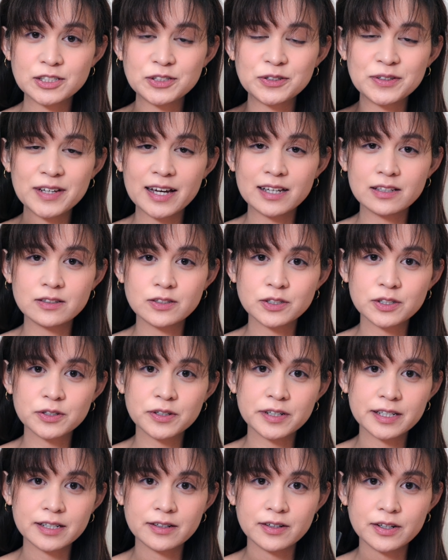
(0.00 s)
You can't use your
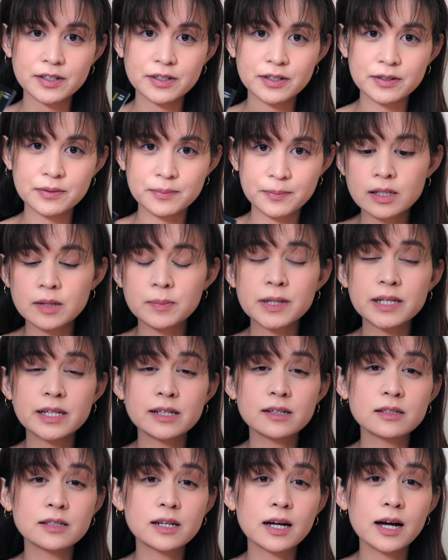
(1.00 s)
credit card. Depending
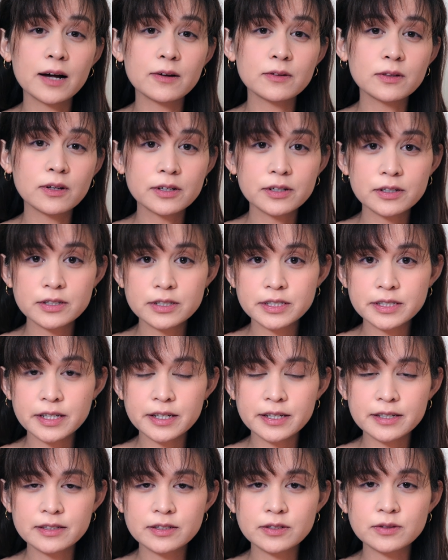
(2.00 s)
on how long you're staying
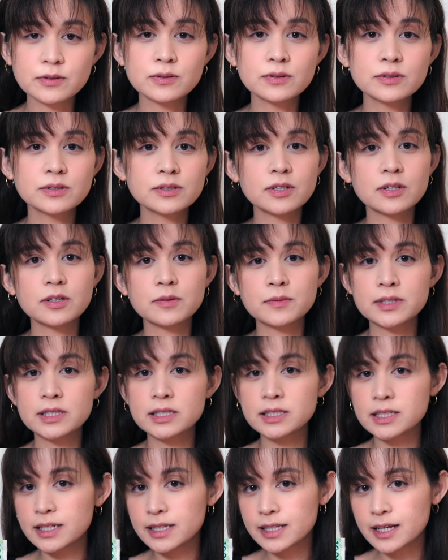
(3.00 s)
in Seoul, start with
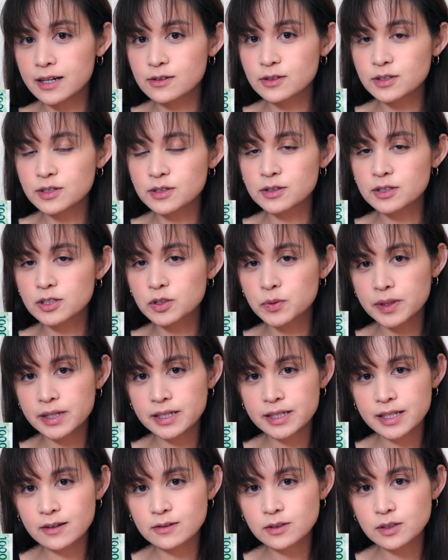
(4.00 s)
10,000 or
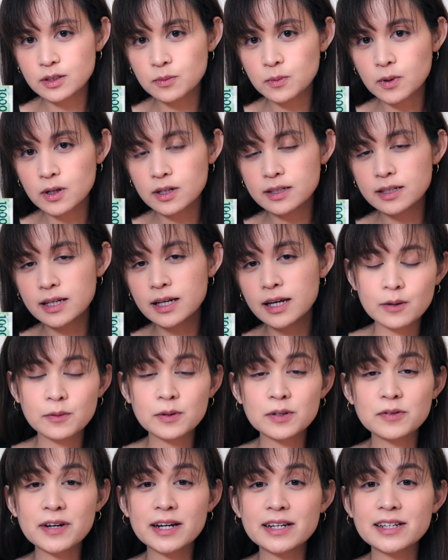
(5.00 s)
20,000 won when
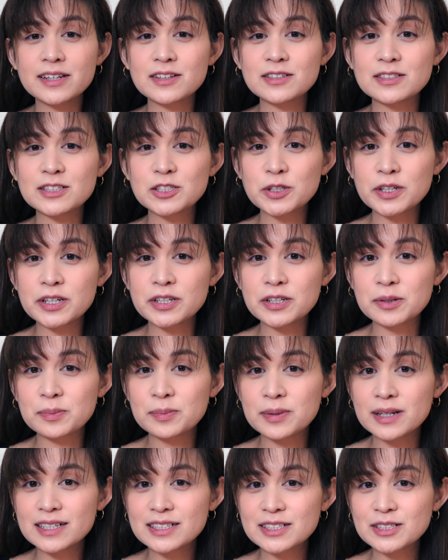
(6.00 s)
riding on a train or
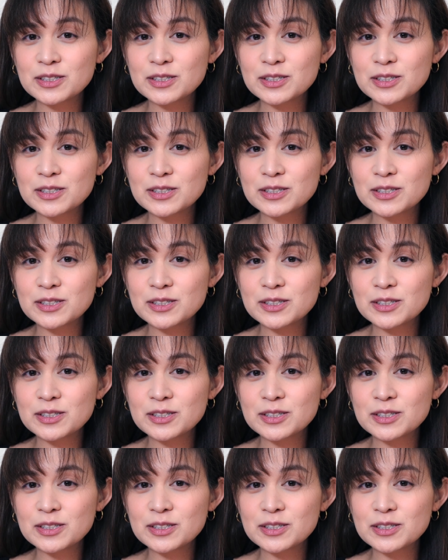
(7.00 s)
bus.